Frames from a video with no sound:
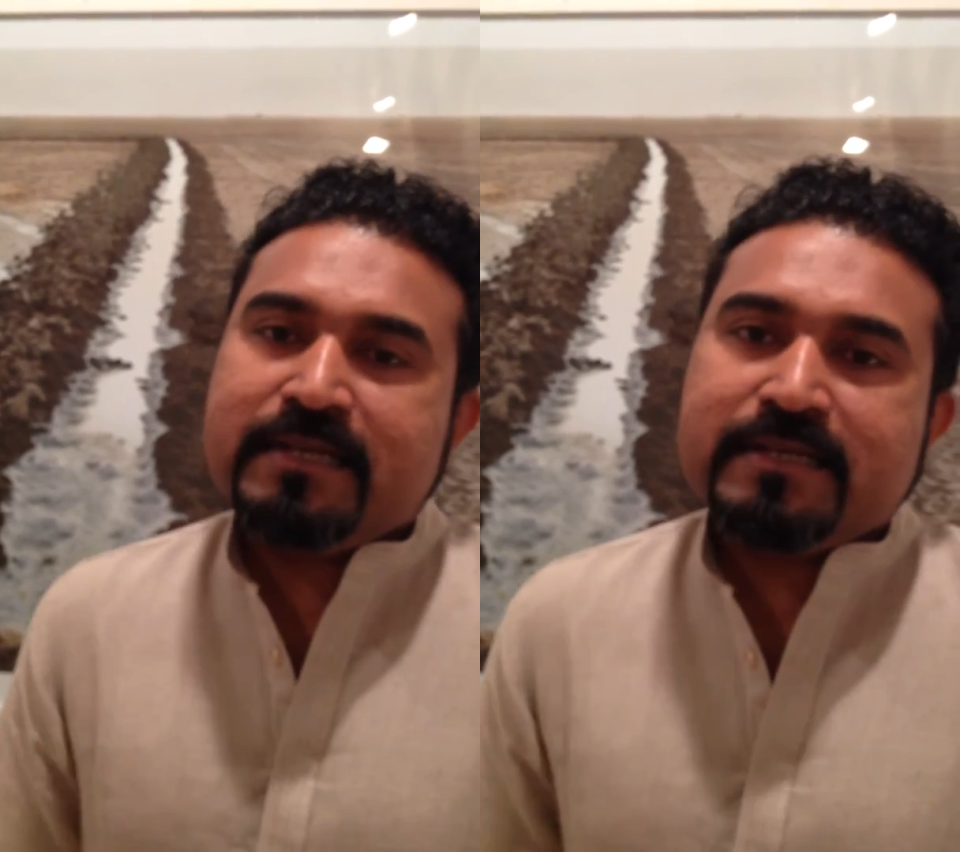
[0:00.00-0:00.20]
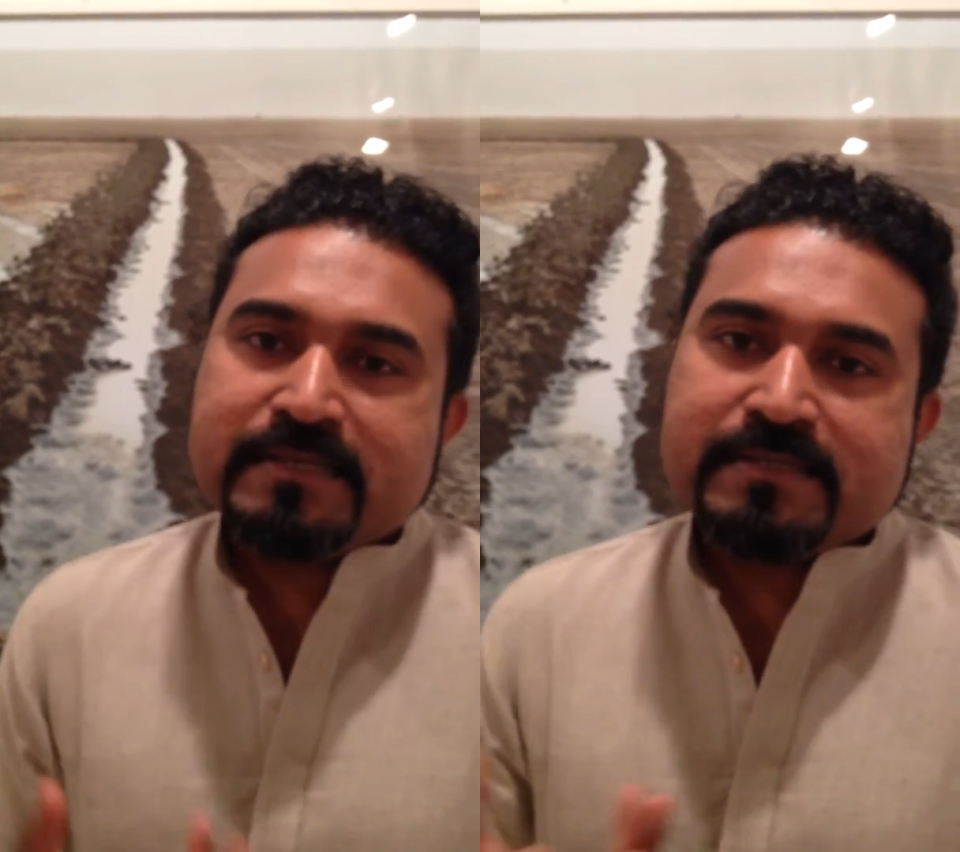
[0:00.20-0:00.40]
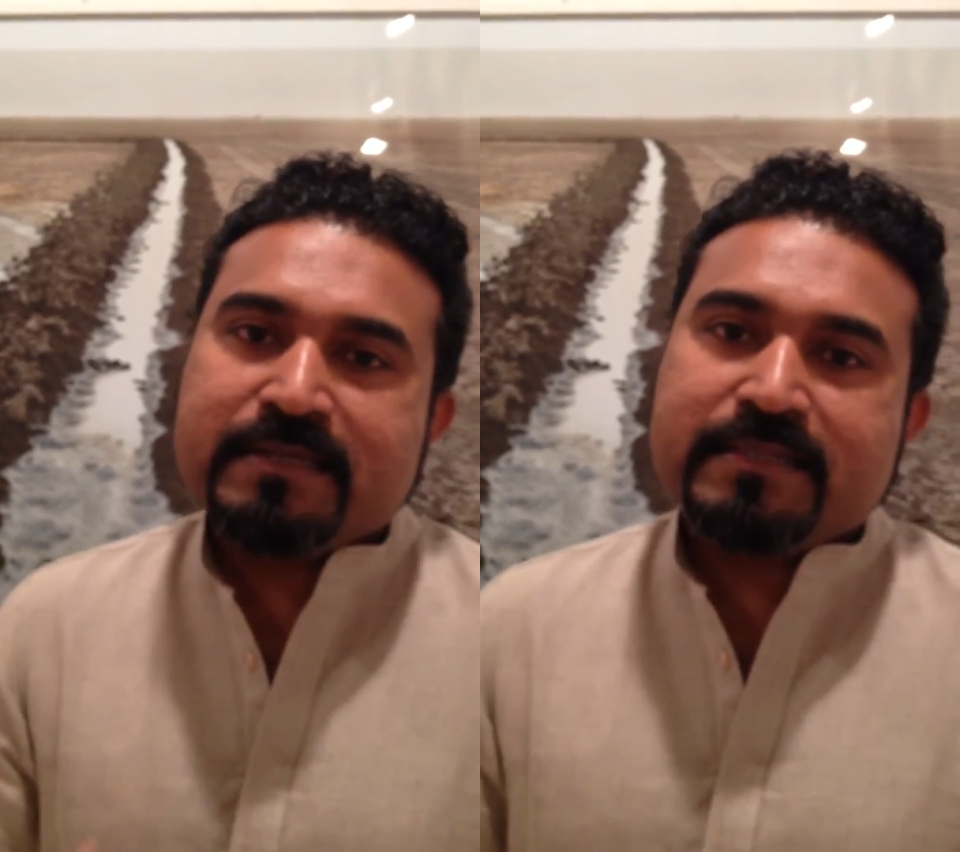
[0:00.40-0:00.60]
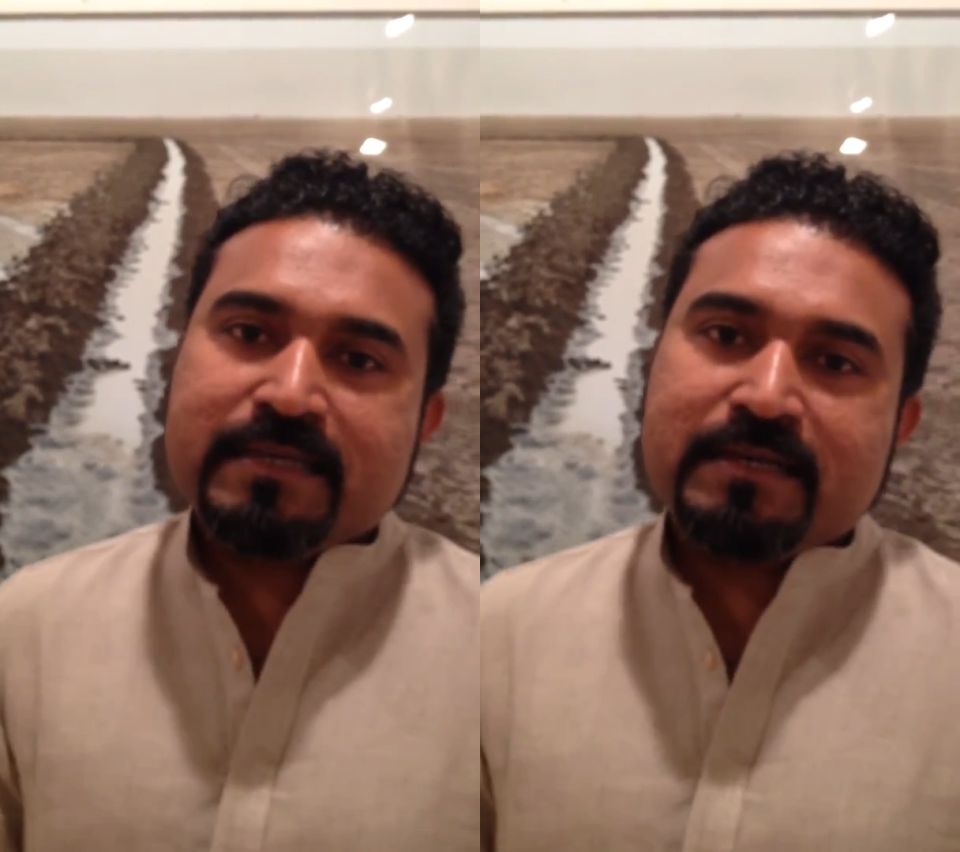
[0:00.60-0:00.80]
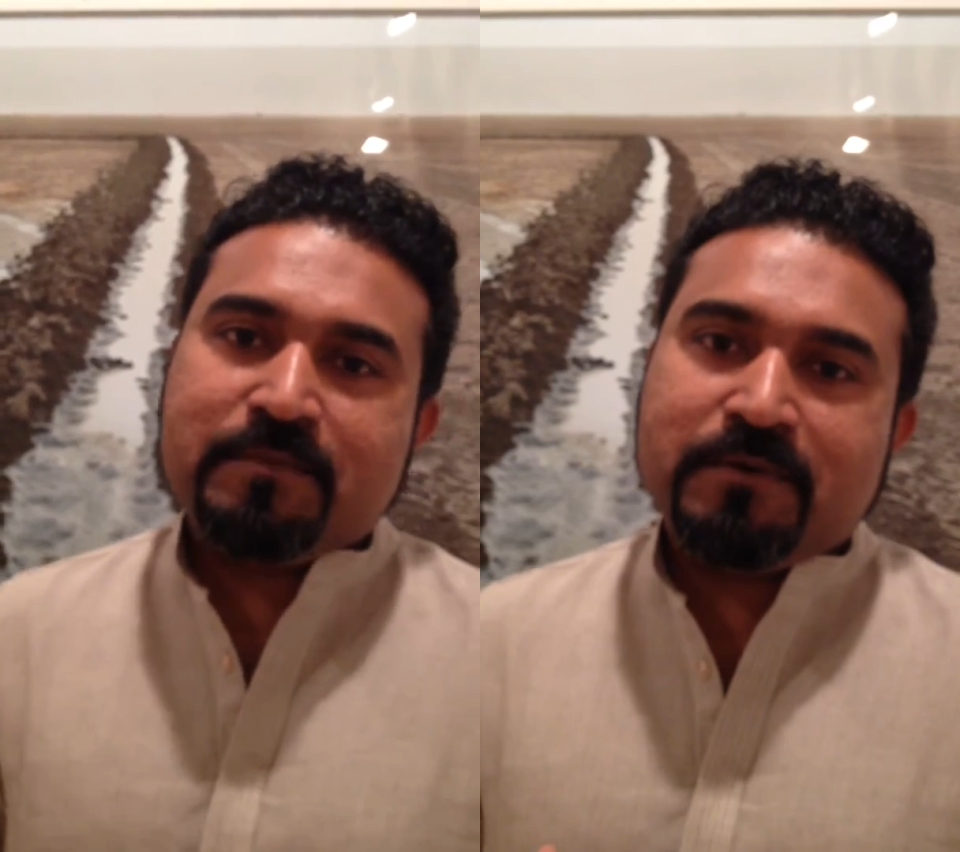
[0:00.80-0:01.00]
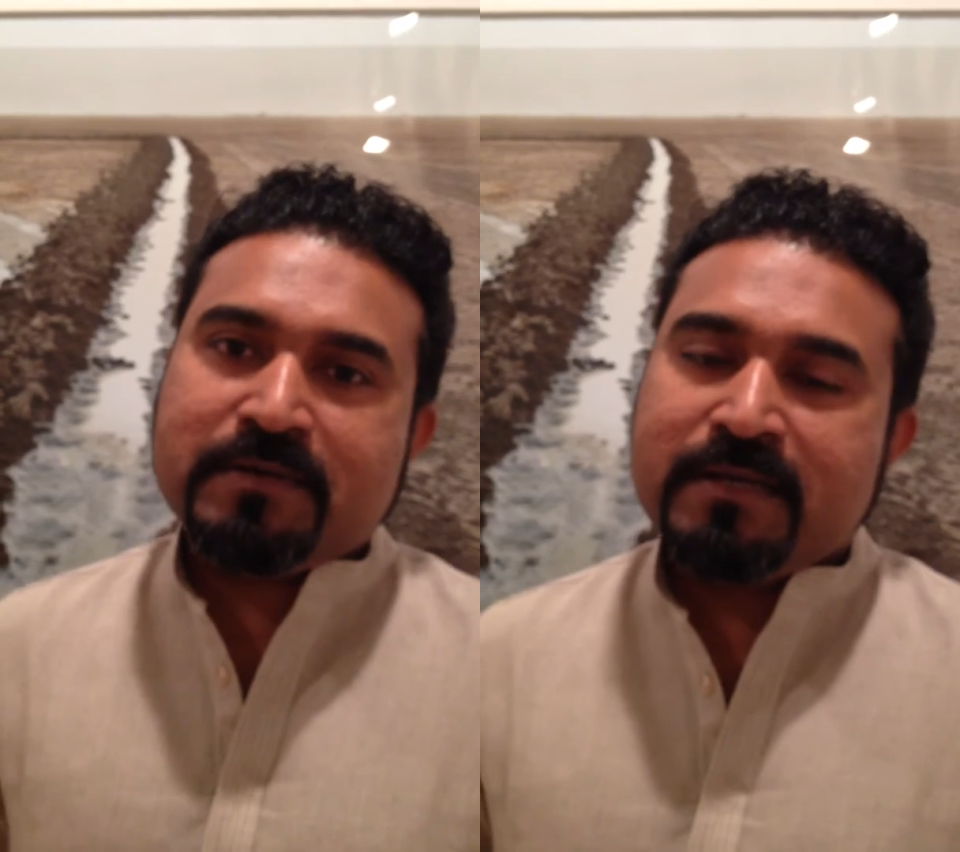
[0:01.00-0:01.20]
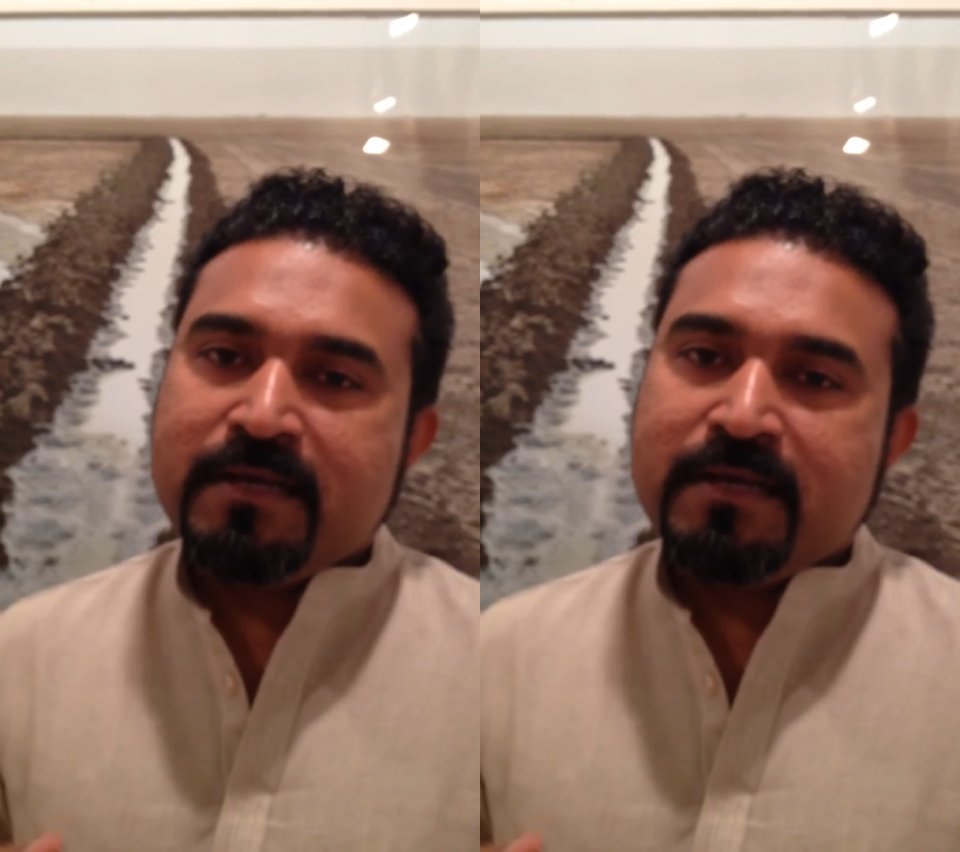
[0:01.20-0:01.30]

interesting thing about